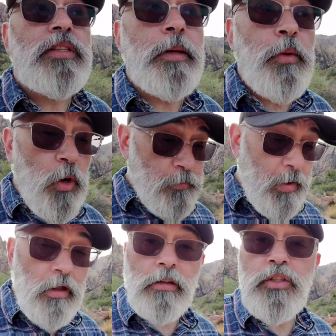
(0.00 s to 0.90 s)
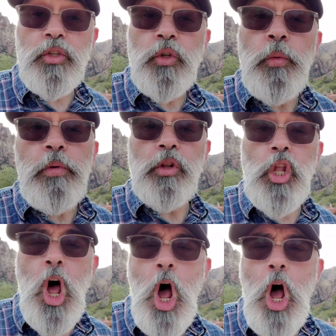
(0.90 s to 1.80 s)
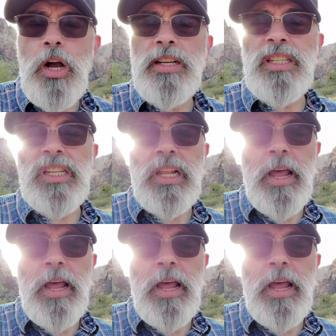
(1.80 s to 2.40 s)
of a similar build, super long,